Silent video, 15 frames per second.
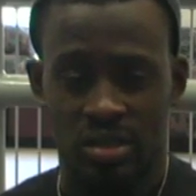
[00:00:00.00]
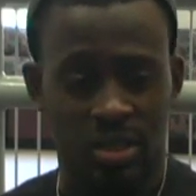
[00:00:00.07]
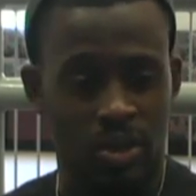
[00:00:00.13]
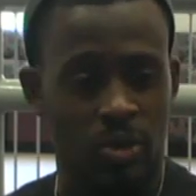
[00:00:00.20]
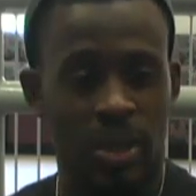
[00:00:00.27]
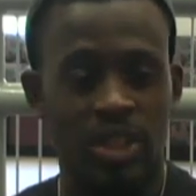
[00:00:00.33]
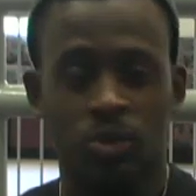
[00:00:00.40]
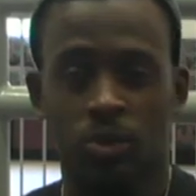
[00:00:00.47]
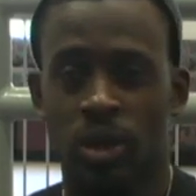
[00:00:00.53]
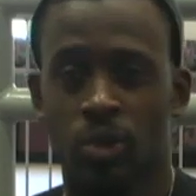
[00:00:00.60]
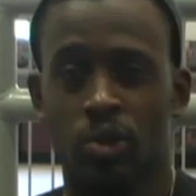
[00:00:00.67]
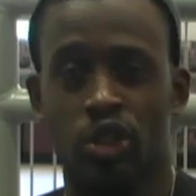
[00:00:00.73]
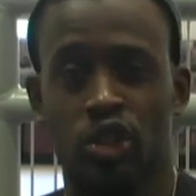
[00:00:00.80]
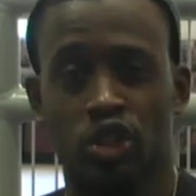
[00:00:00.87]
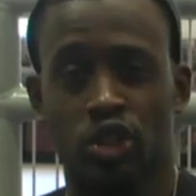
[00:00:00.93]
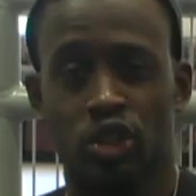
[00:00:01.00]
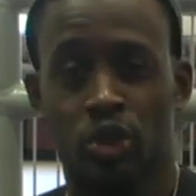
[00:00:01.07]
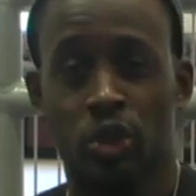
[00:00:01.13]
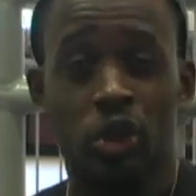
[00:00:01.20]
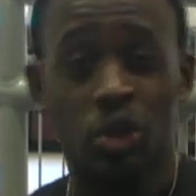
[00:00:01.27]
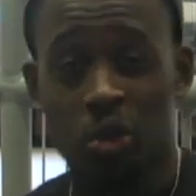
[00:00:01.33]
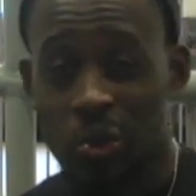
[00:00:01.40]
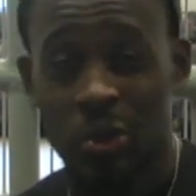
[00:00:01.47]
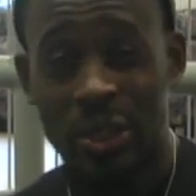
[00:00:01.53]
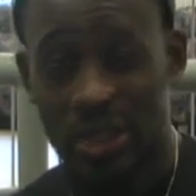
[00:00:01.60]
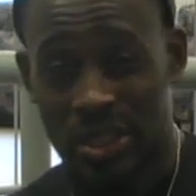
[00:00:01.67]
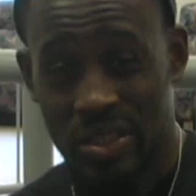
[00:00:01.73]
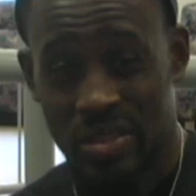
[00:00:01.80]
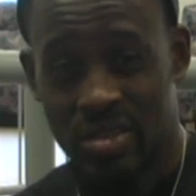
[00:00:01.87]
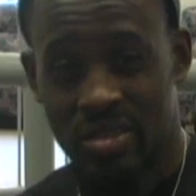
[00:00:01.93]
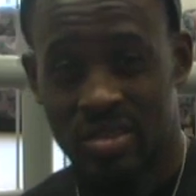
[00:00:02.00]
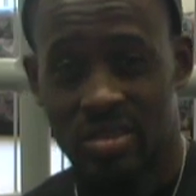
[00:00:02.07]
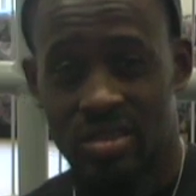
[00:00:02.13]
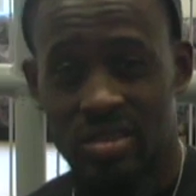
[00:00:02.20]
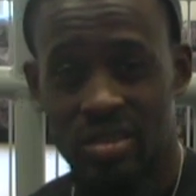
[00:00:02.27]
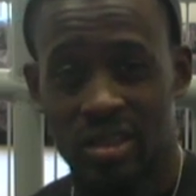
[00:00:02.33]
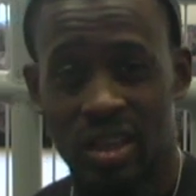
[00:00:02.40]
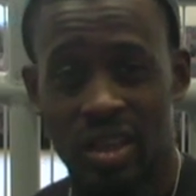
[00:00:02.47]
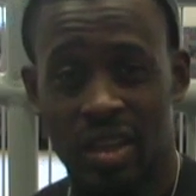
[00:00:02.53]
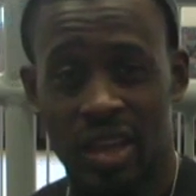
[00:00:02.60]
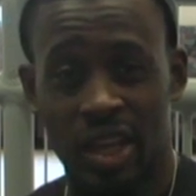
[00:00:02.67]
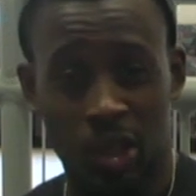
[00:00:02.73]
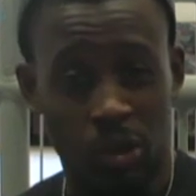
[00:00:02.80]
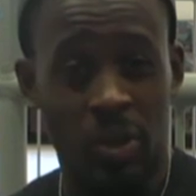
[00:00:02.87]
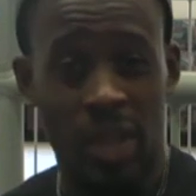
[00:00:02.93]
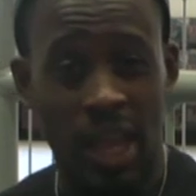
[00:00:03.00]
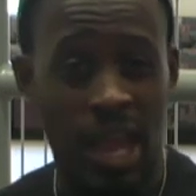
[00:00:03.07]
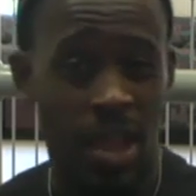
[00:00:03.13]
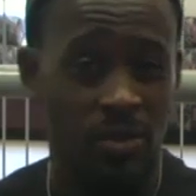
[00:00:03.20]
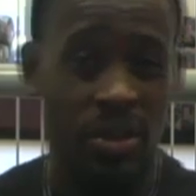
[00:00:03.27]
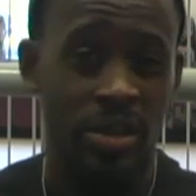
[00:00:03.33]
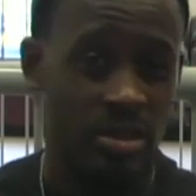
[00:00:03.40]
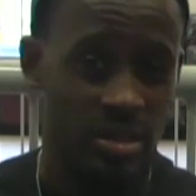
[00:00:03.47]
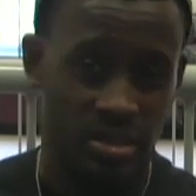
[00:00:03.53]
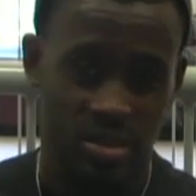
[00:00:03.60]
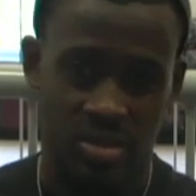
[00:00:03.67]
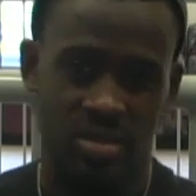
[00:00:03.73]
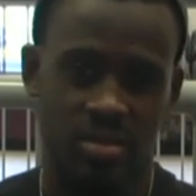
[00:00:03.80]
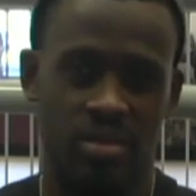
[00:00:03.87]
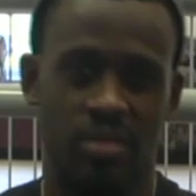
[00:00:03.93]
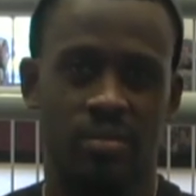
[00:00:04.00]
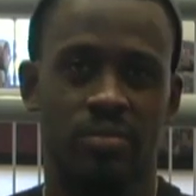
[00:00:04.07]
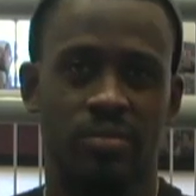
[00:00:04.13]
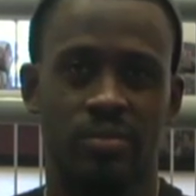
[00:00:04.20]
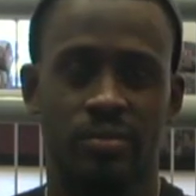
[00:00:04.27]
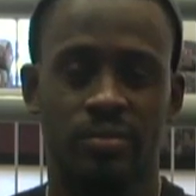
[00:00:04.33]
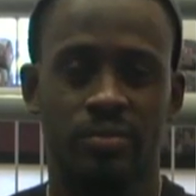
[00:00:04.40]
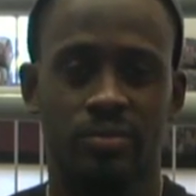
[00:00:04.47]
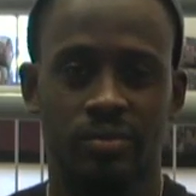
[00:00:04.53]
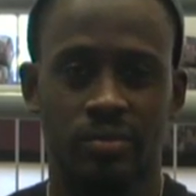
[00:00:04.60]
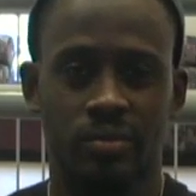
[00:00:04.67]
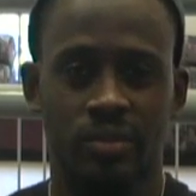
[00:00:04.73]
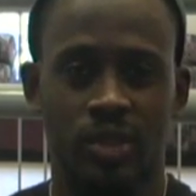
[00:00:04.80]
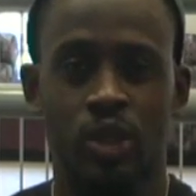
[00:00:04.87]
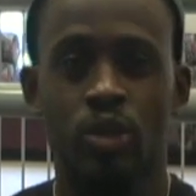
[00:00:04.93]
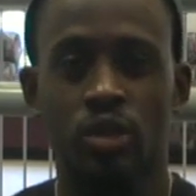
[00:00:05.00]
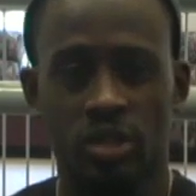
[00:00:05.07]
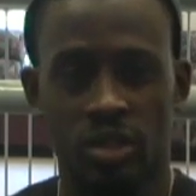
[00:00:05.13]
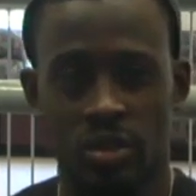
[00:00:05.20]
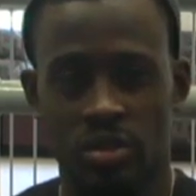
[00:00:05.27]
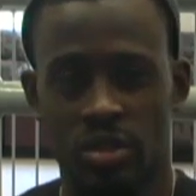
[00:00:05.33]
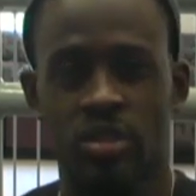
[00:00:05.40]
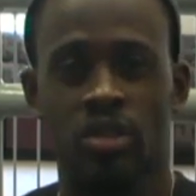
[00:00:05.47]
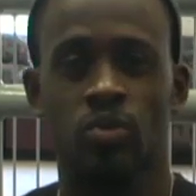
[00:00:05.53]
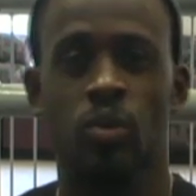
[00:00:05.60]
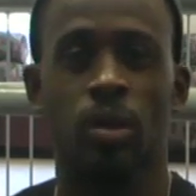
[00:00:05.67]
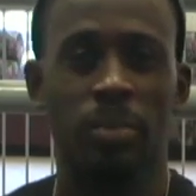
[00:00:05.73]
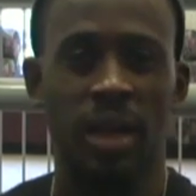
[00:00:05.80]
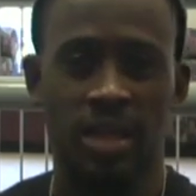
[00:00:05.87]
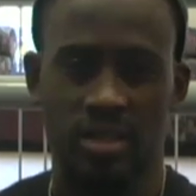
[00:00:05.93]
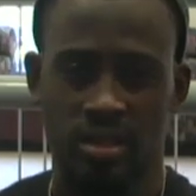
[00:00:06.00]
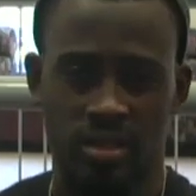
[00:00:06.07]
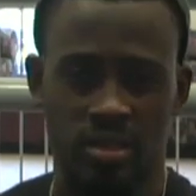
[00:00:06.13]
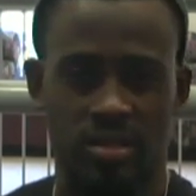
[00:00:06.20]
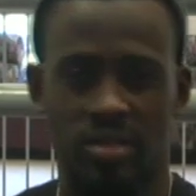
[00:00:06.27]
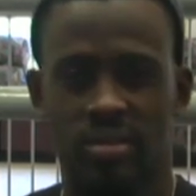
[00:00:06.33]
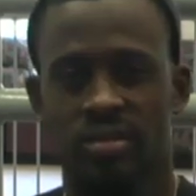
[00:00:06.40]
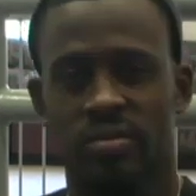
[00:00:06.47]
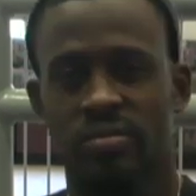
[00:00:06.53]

to graduate with three degrees in three and a half years. Two associates, one bachelor's.